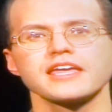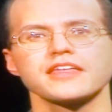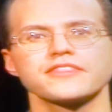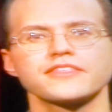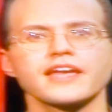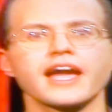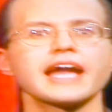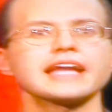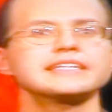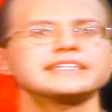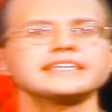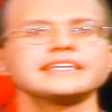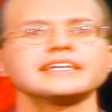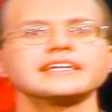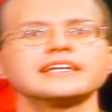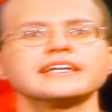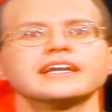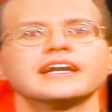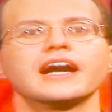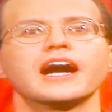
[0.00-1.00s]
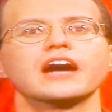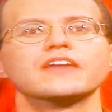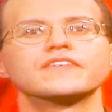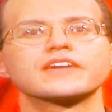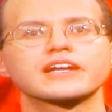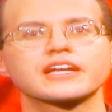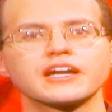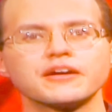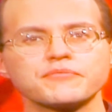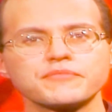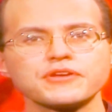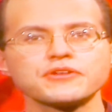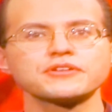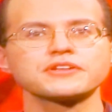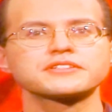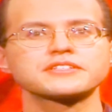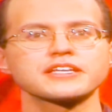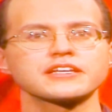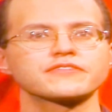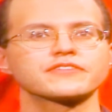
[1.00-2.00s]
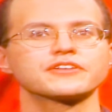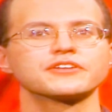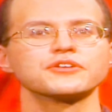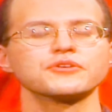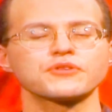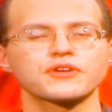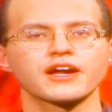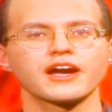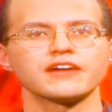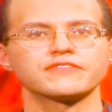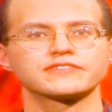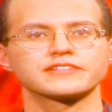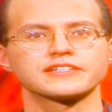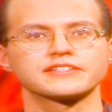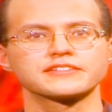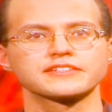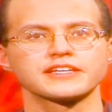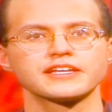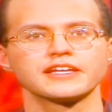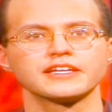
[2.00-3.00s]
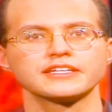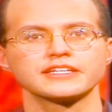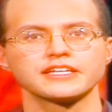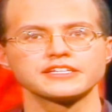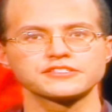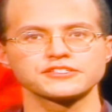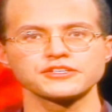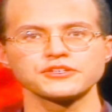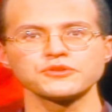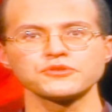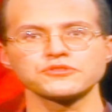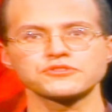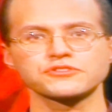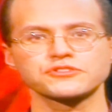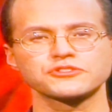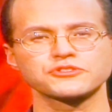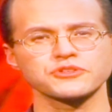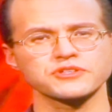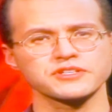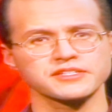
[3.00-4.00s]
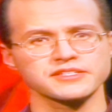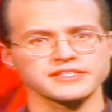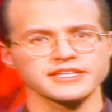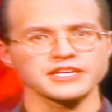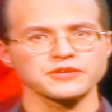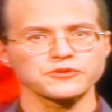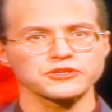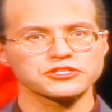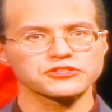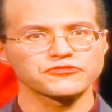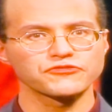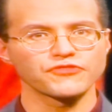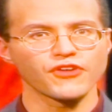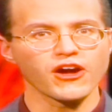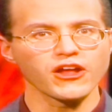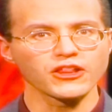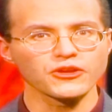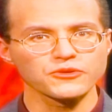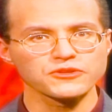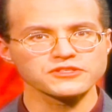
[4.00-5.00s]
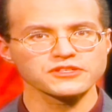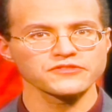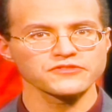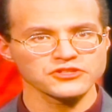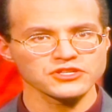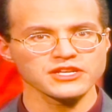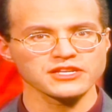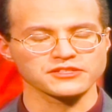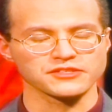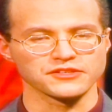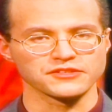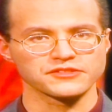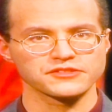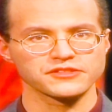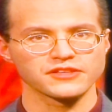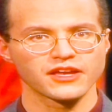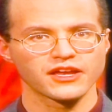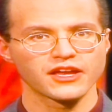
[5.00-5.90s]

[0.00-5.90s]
The idea of a community of the New Covenant is used to distinguish followers of Jesus